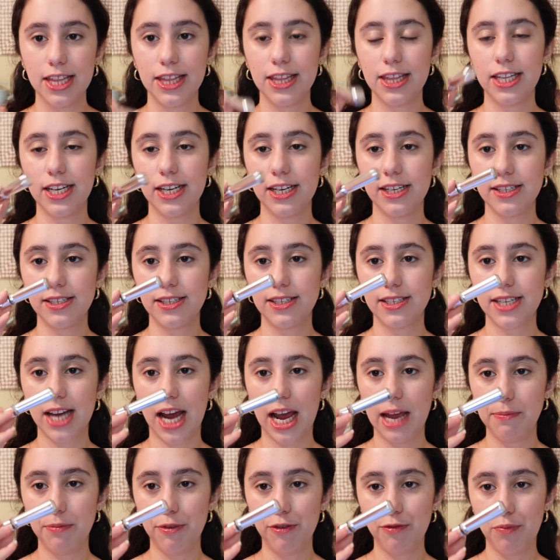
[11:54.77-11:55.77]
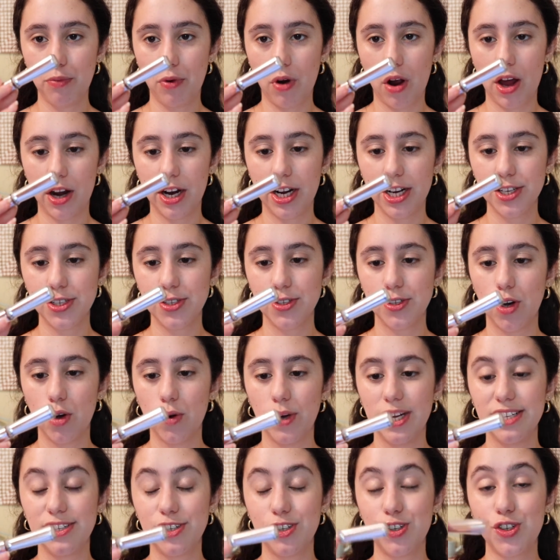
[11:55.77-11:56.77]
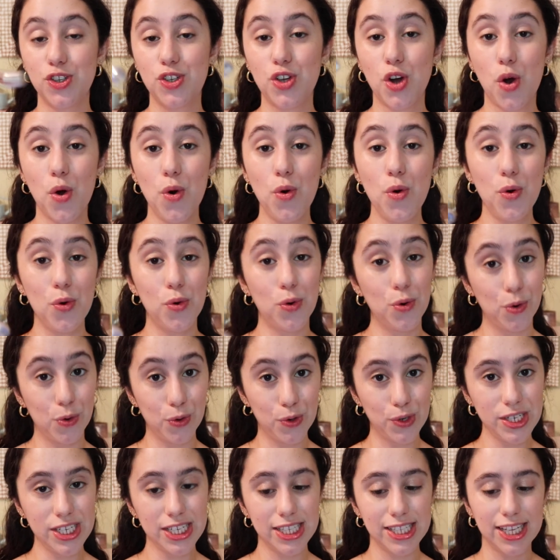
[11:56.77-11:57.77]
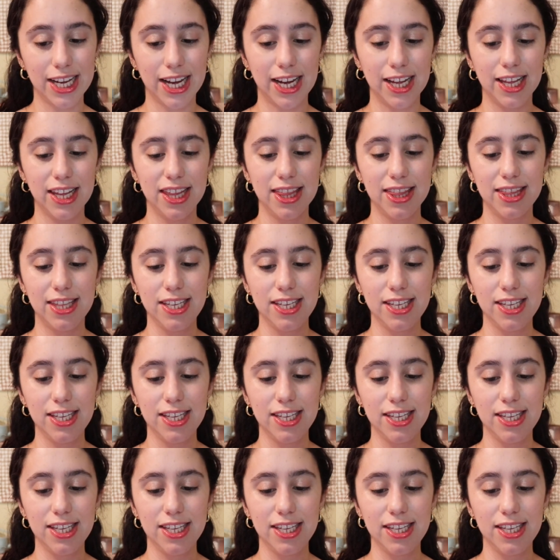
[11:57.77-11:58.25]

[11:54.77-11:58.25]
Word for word: this type of product so it's so old that